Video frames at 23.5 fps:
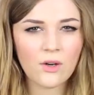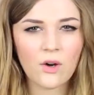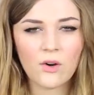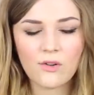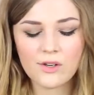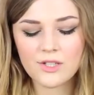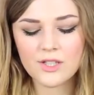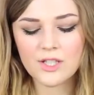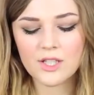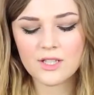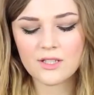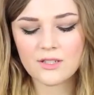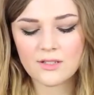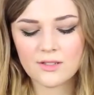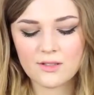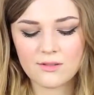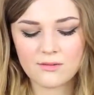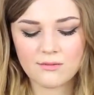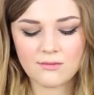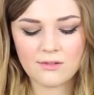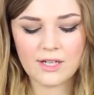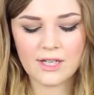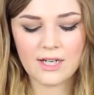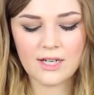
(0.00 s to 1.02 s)

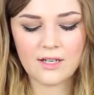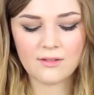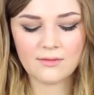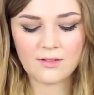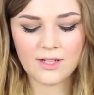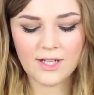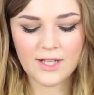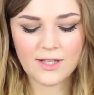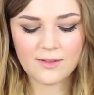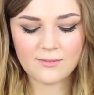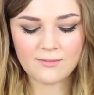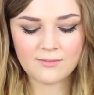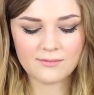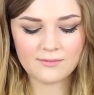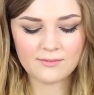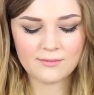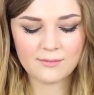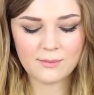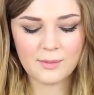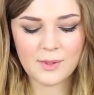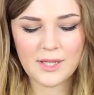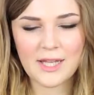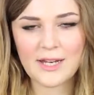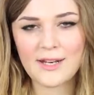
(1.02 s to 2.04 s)
oranges, really lovely.
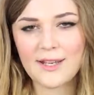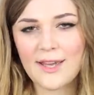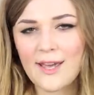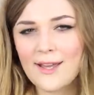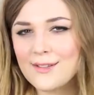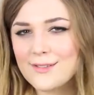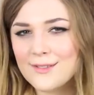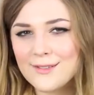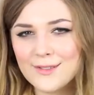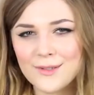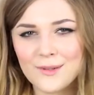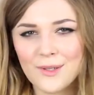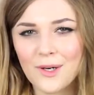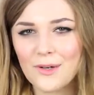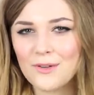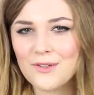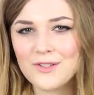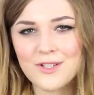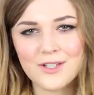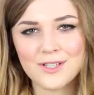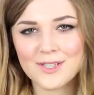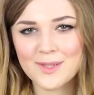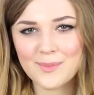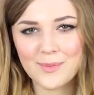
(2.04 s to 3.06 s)
But then again, all
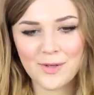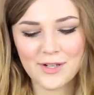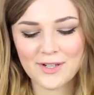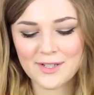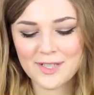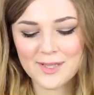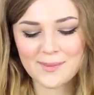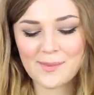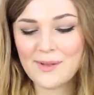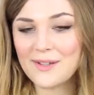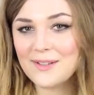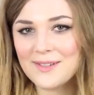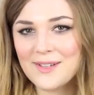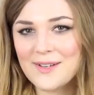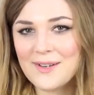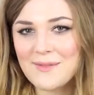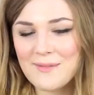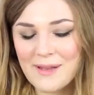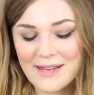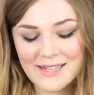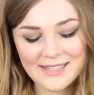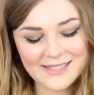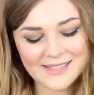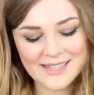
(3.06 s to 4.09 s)
Origins products smell
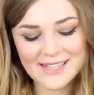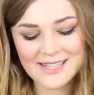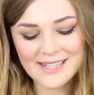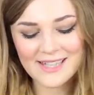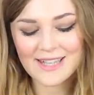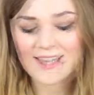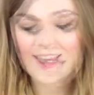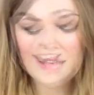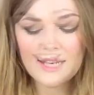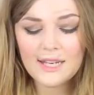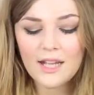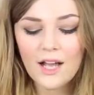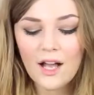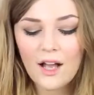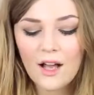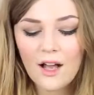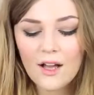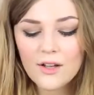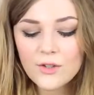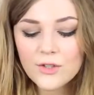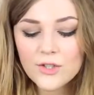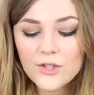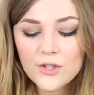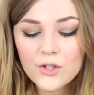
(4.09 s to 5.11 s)
amazing. And
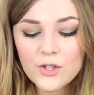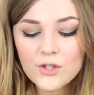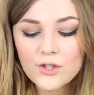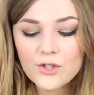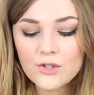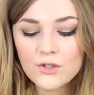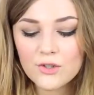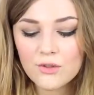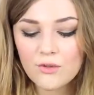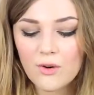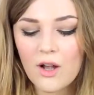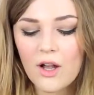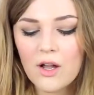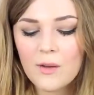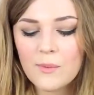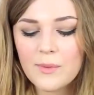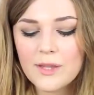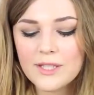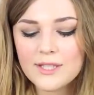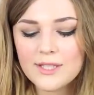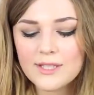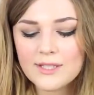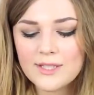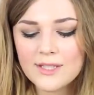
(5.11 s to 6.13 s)
I also got a scrub.
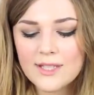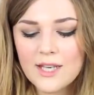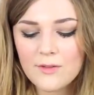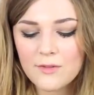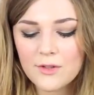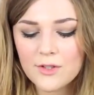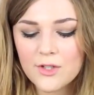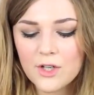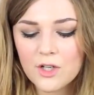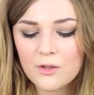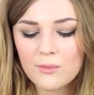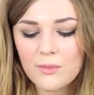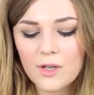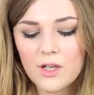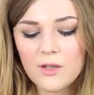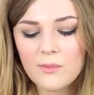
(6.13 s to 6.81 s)
This is the Never a Dull